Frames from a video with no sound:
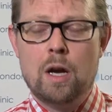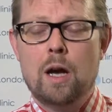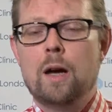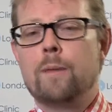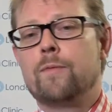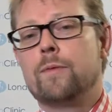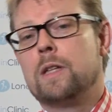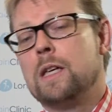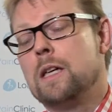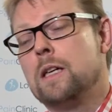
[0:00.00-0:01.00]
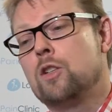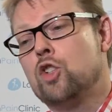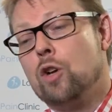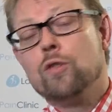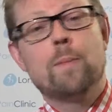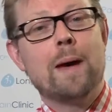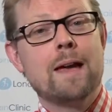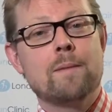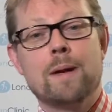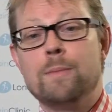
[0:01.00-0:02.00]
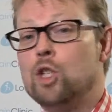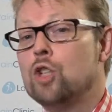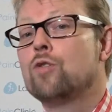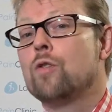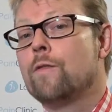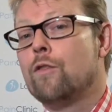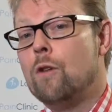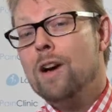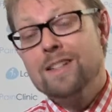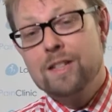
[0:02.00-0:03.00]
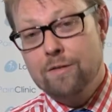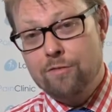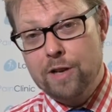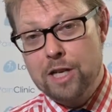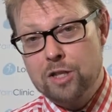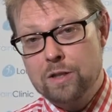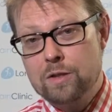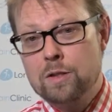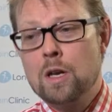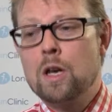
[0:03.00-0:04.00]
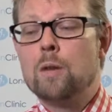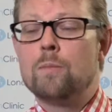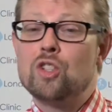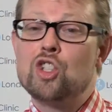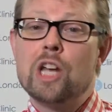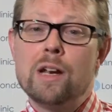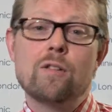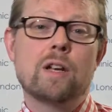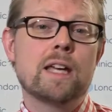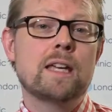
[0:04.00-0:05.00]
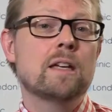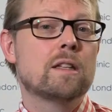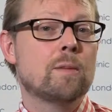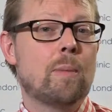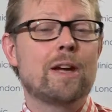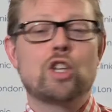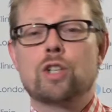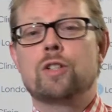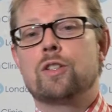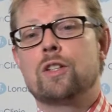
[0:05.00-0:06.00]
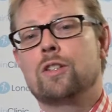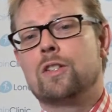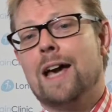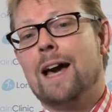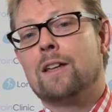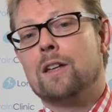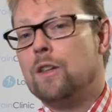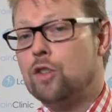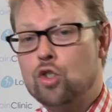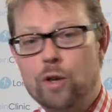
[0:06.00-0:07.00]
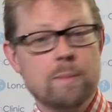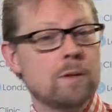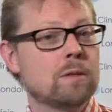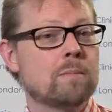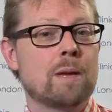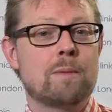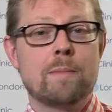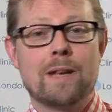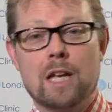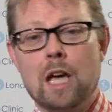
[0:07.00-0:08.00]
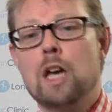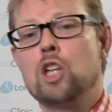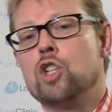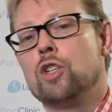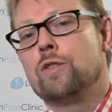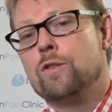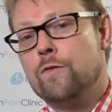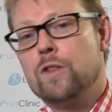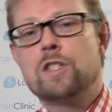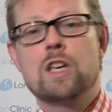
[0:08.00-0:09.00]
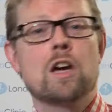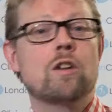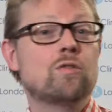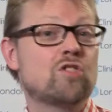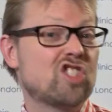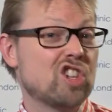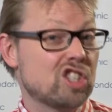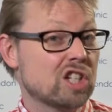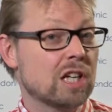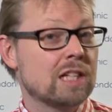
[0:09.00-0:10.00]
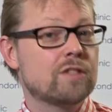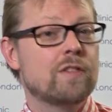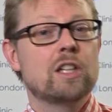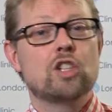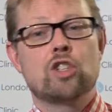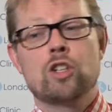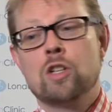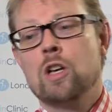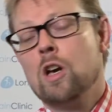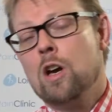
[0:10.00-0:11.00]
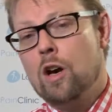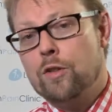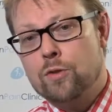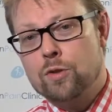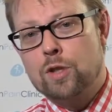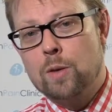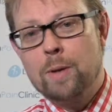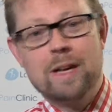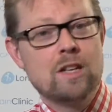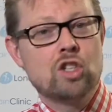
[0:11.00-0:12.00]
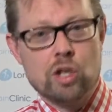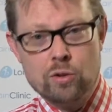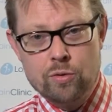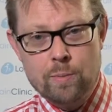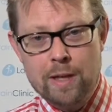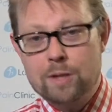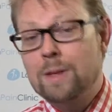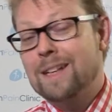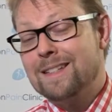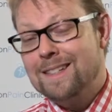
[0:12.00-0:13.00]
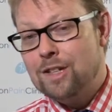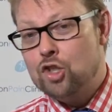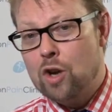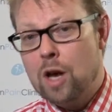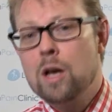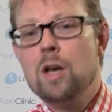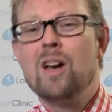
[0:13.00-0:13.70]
The shoulder pain may be due to a variety of reasons, but generally the patient has had other treatment, maybe medications, physios, surgical intervention, arthroscopy, shoulder replacement, etc.